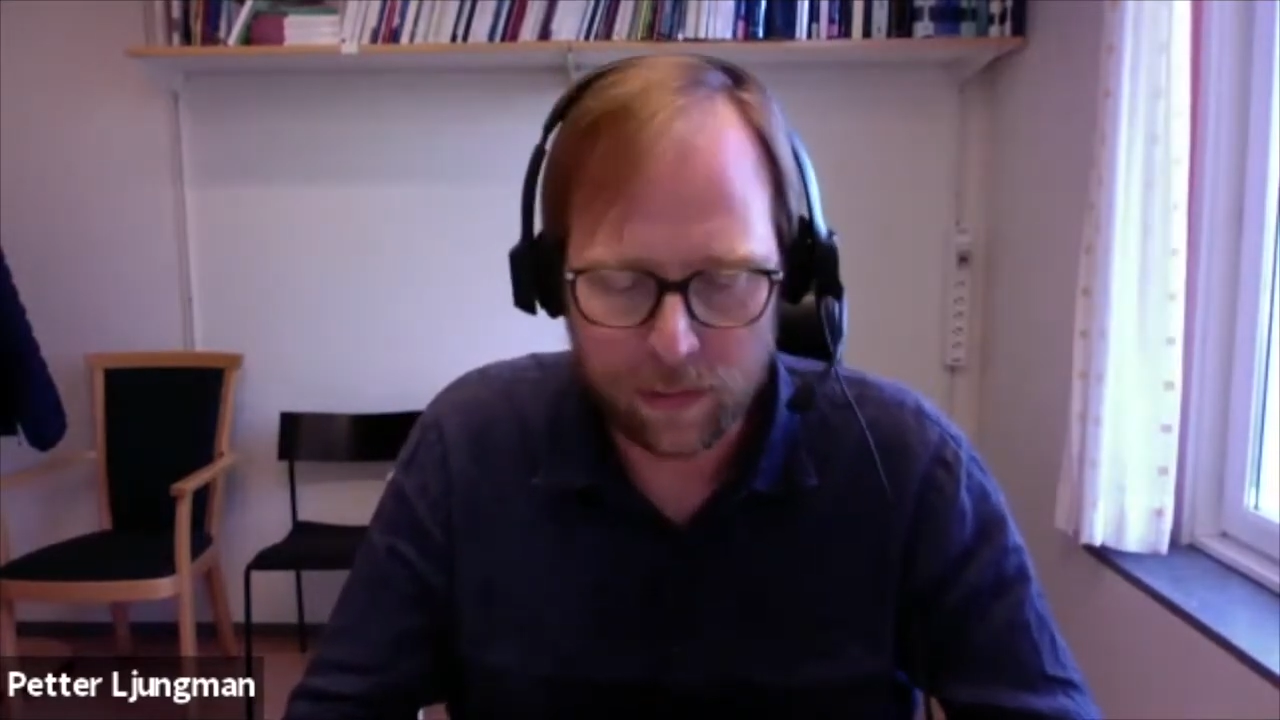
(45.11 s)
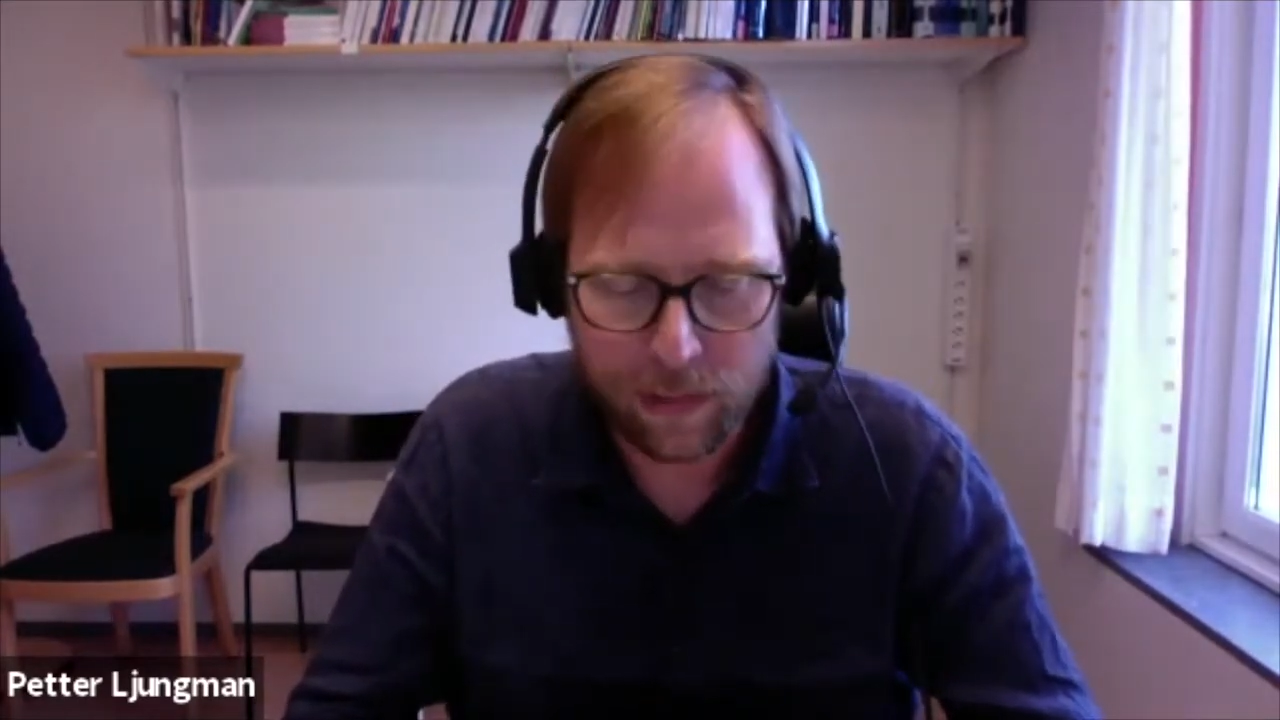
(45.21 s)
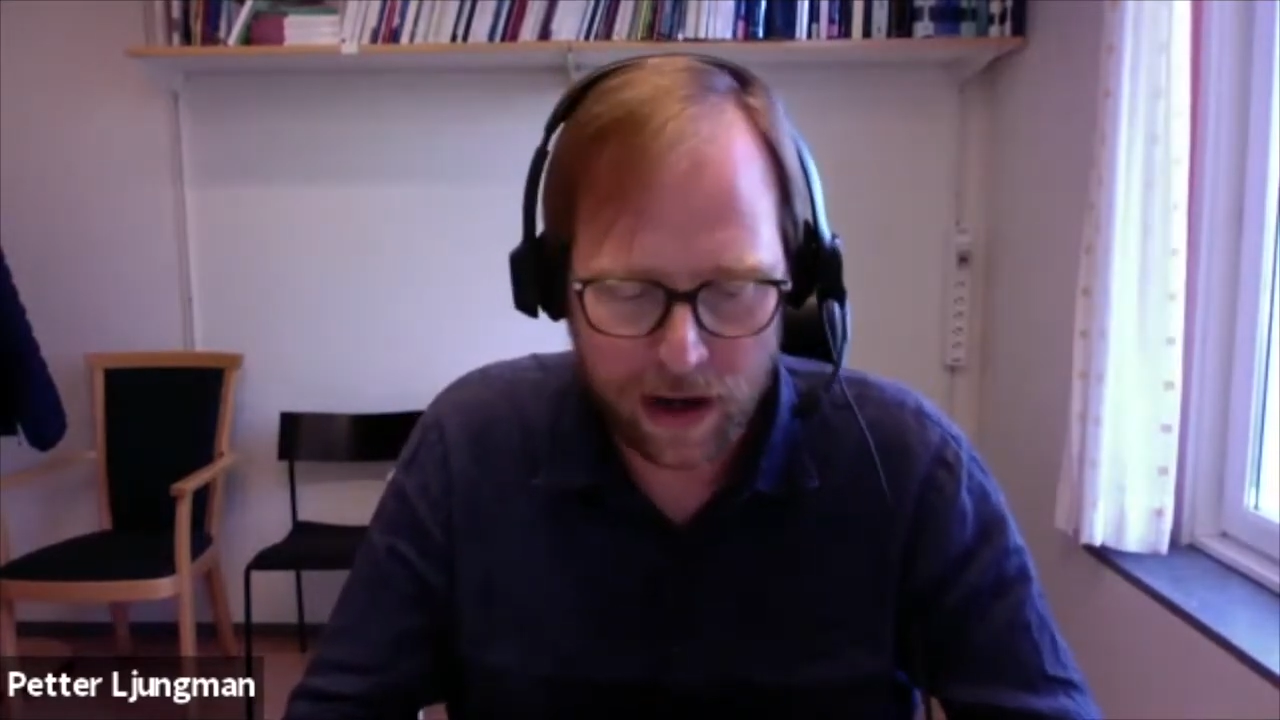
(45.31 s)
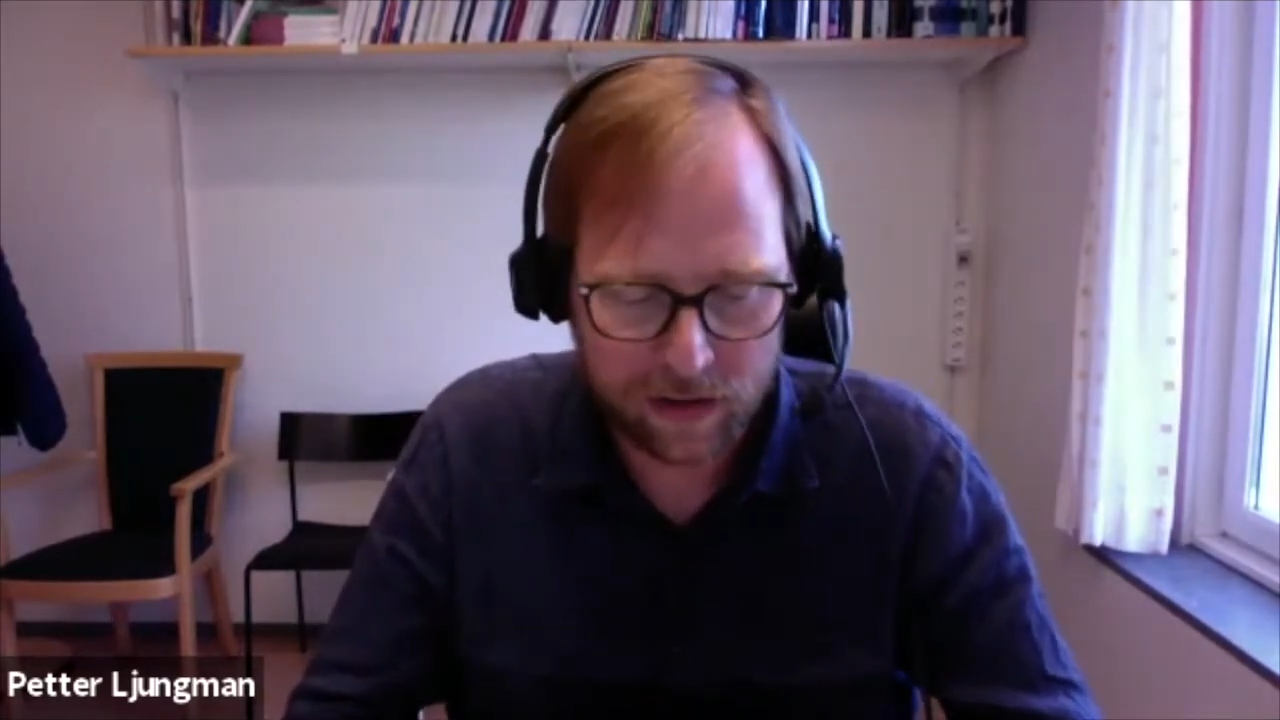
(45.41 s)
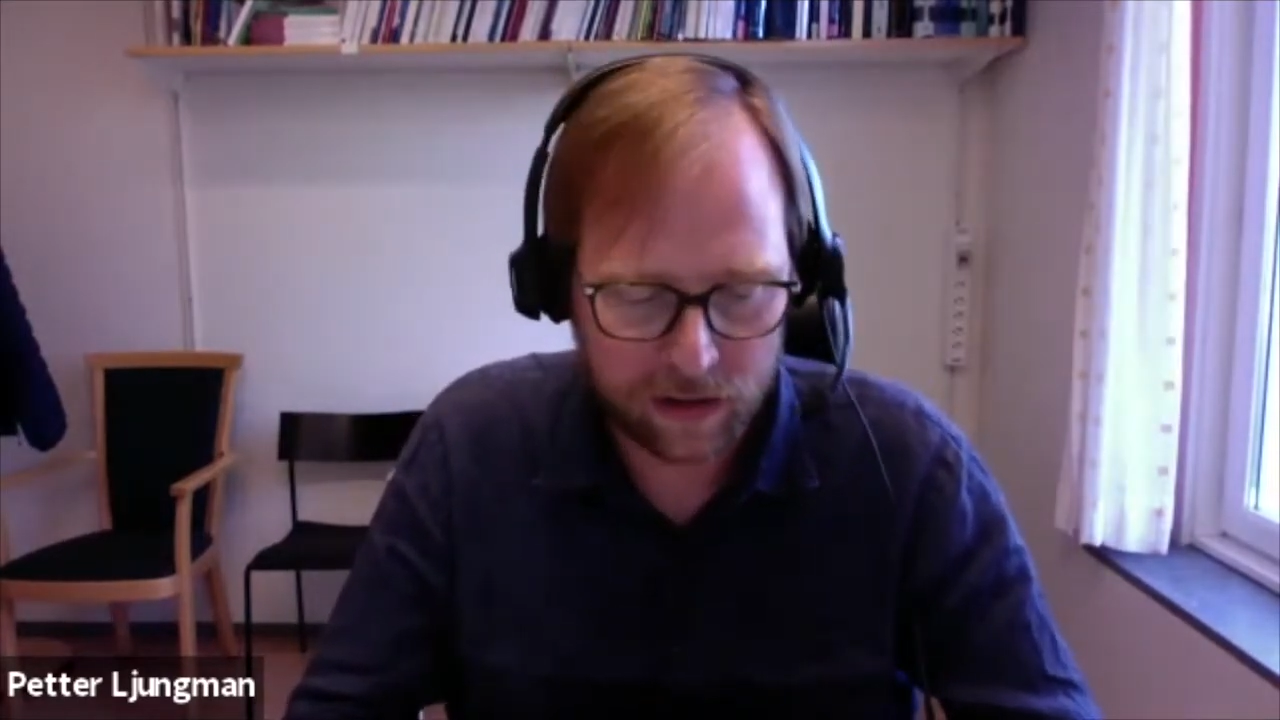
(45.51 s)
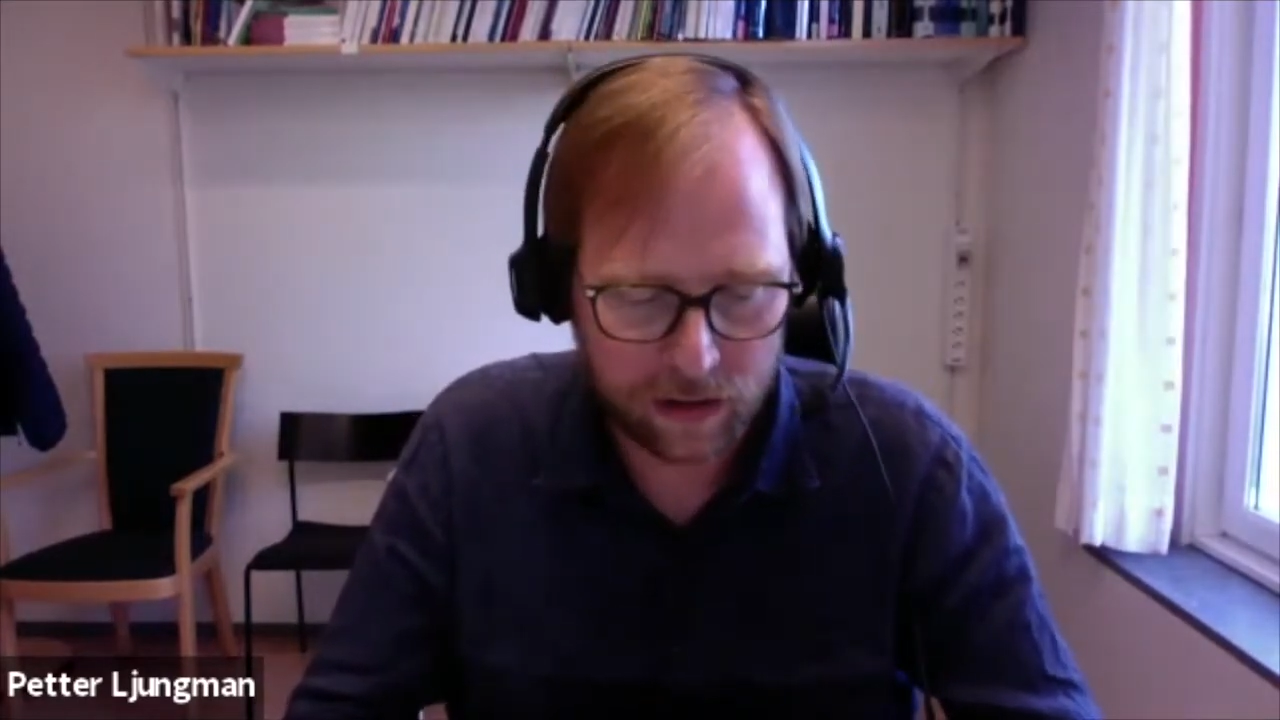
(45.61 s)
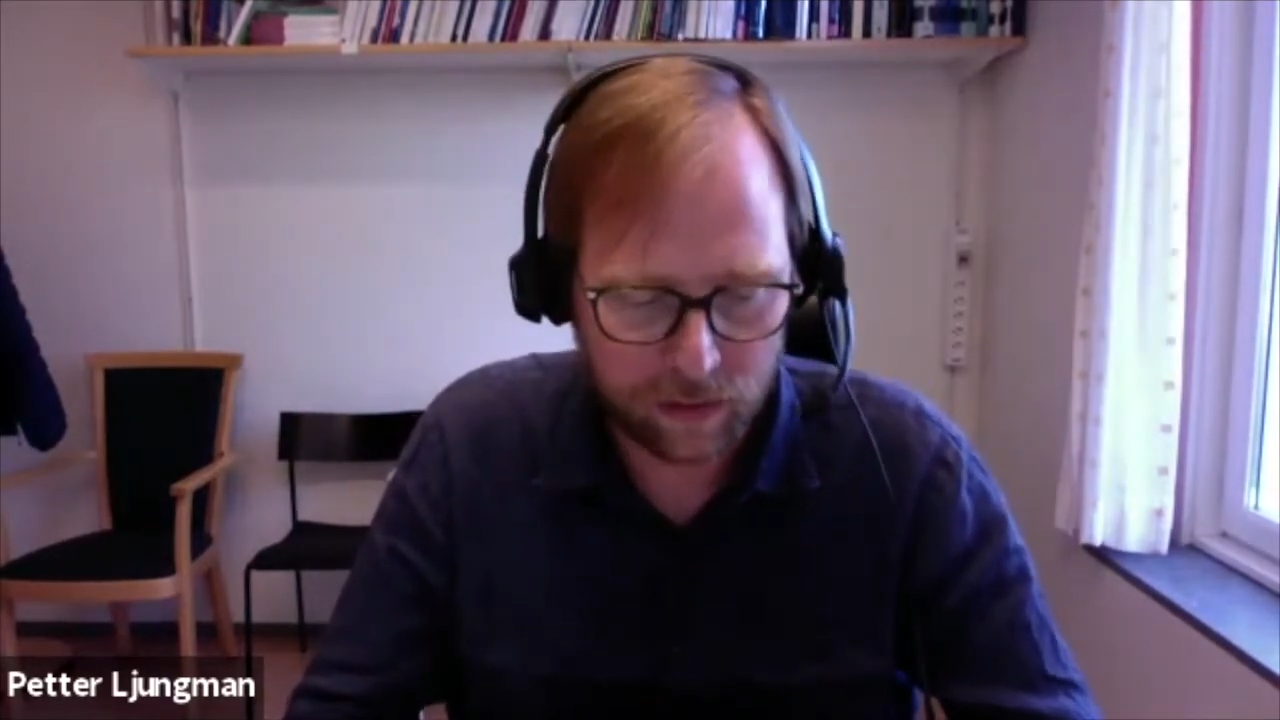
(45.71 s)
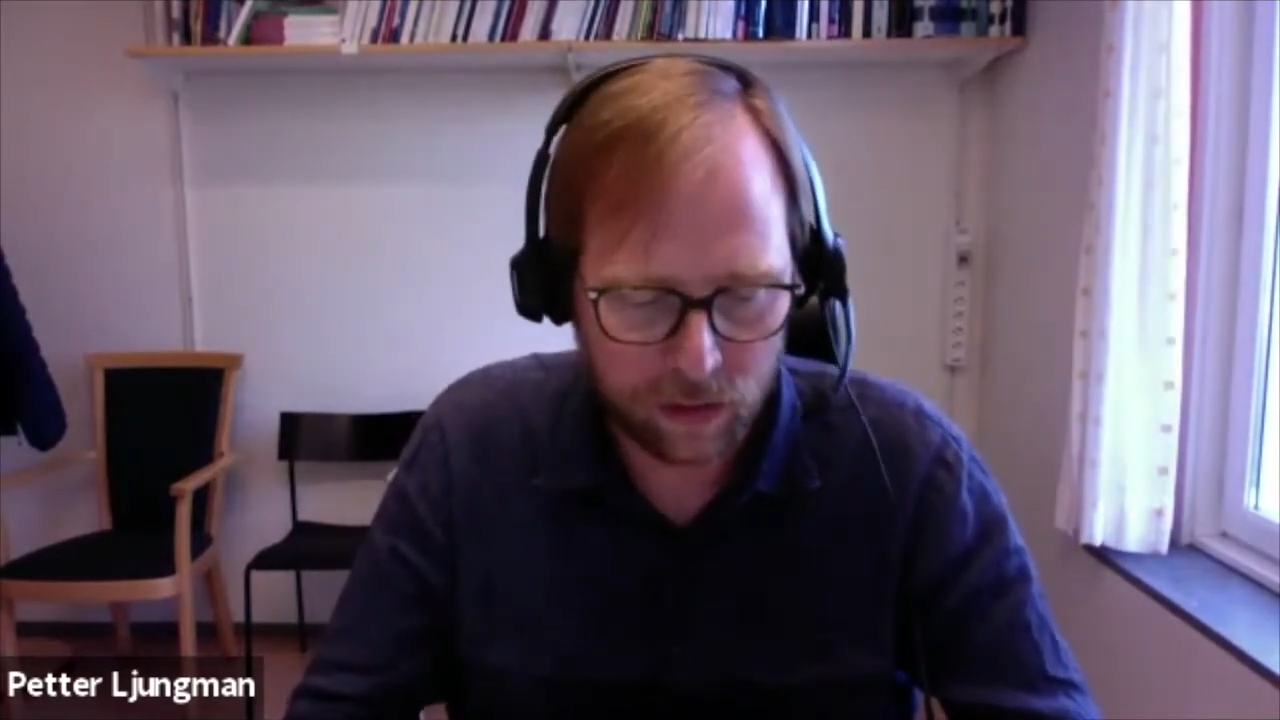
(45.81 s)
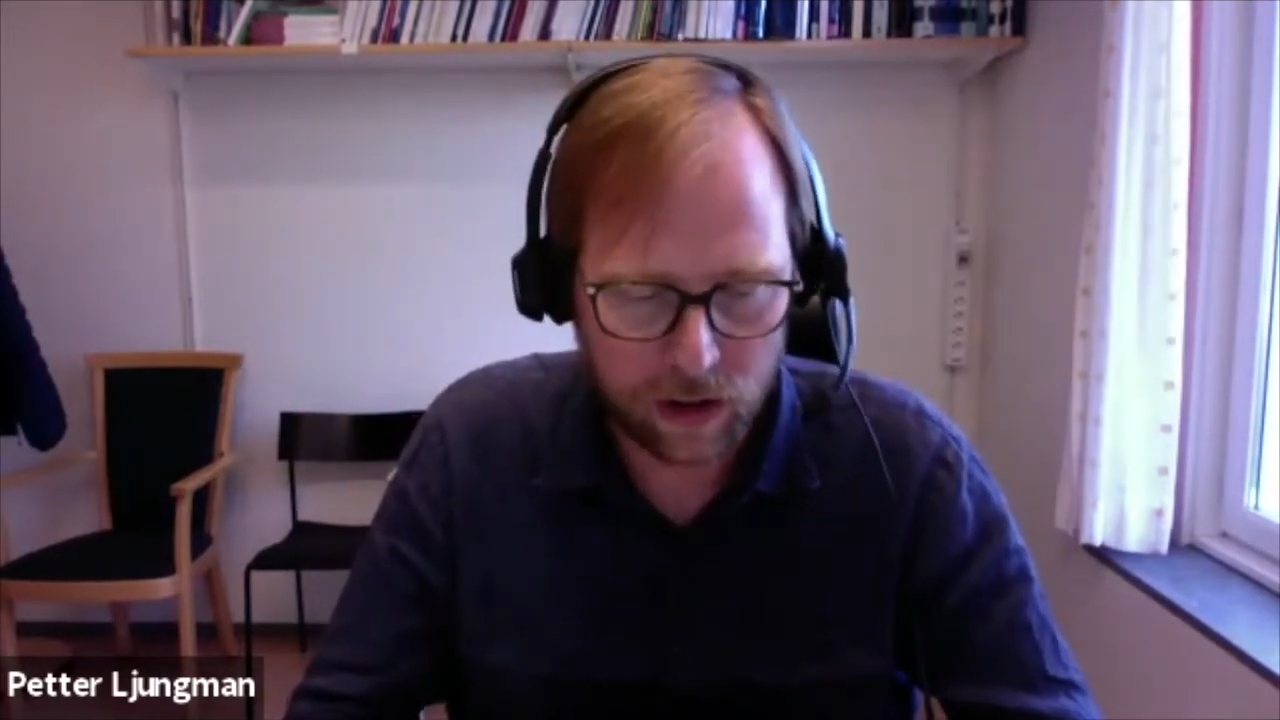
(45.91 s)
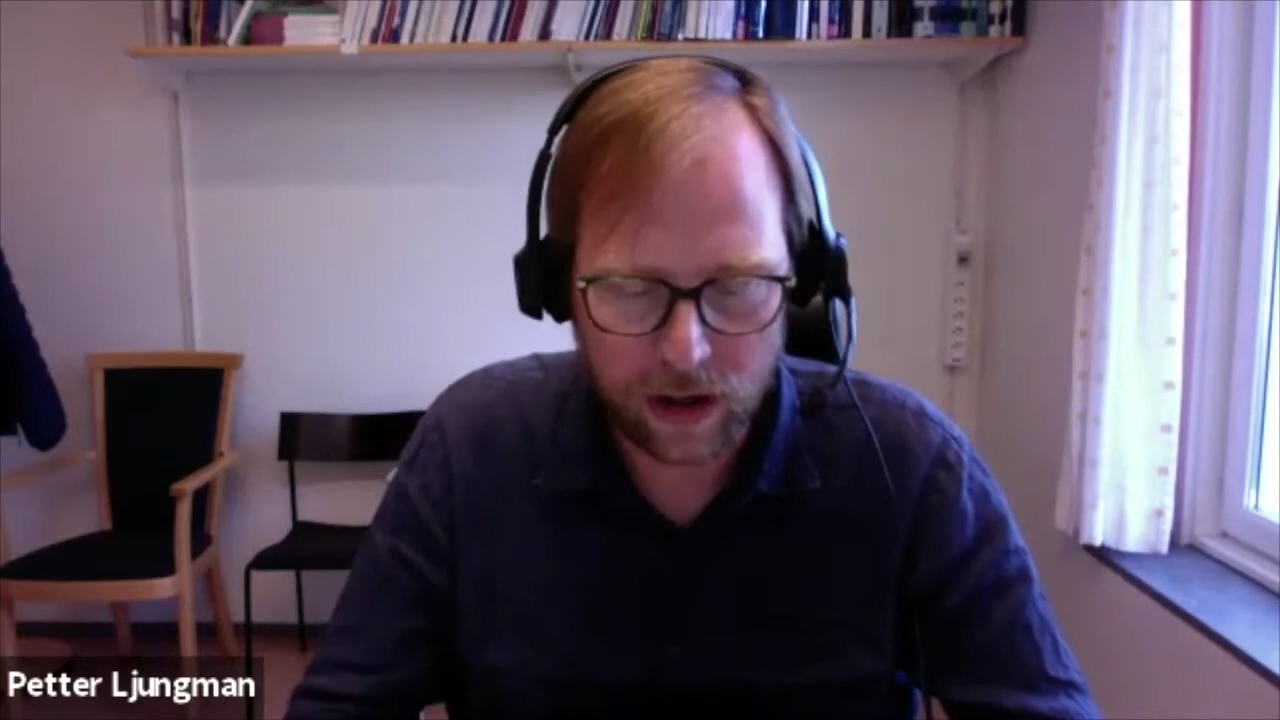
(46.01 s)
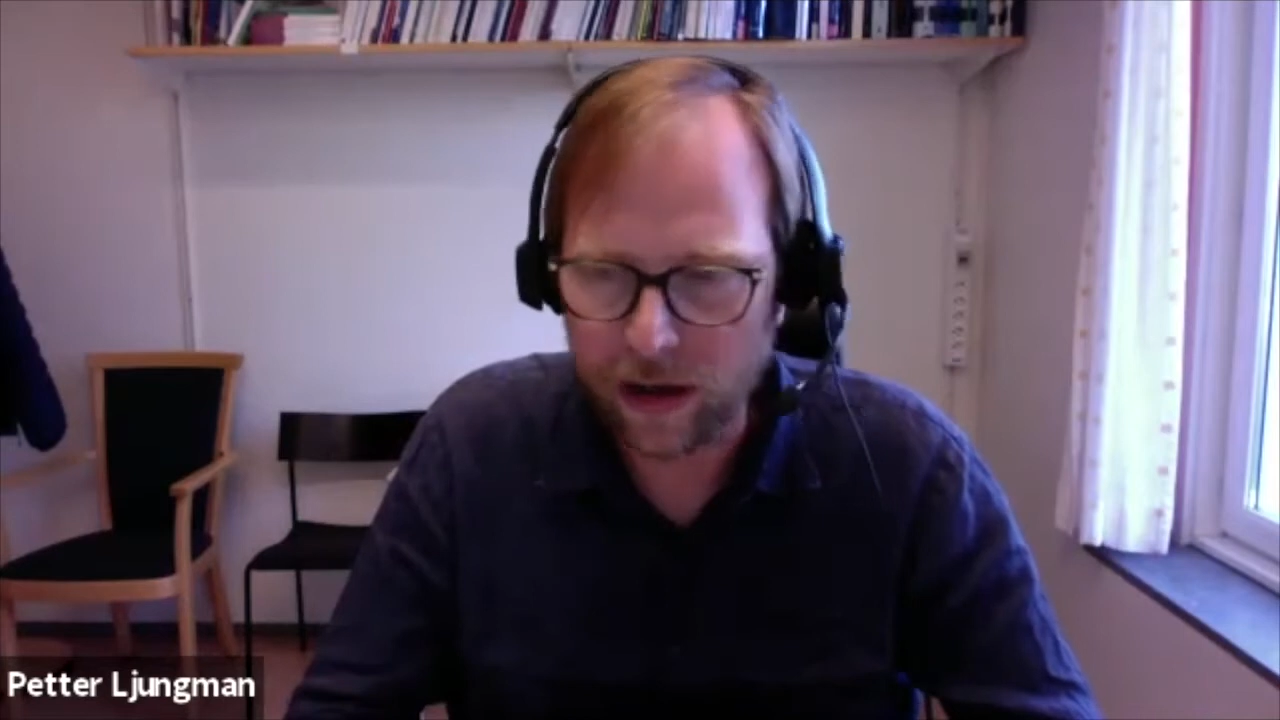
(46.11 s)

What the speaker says: capacity for